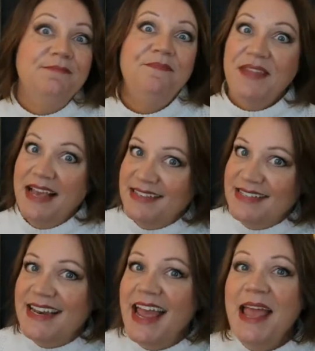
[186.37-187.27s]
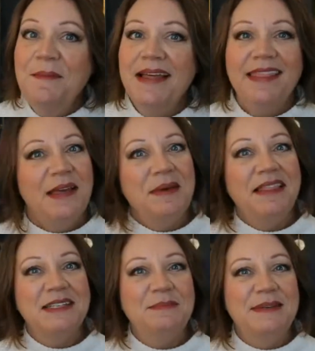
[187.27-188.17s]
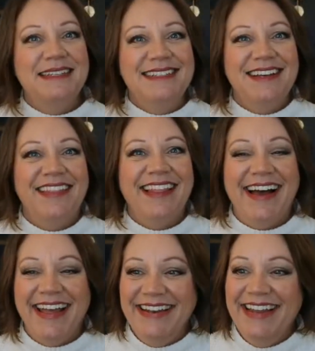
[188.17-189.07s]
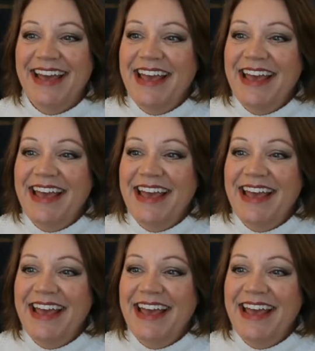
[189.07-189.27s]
Hence the name, Limitless Business Online.